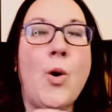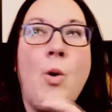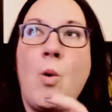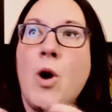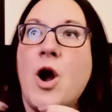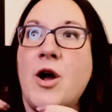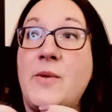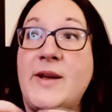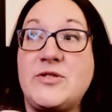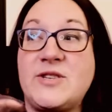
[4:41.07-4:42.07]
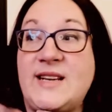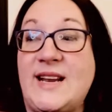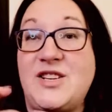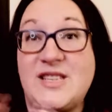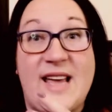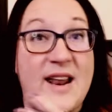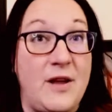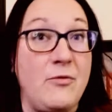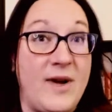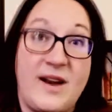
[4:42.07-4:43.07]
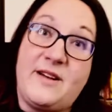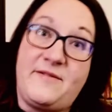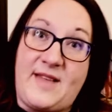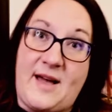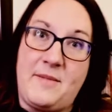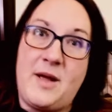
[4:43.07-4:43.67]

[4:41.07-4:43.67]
or are you interested in just getting rid of them?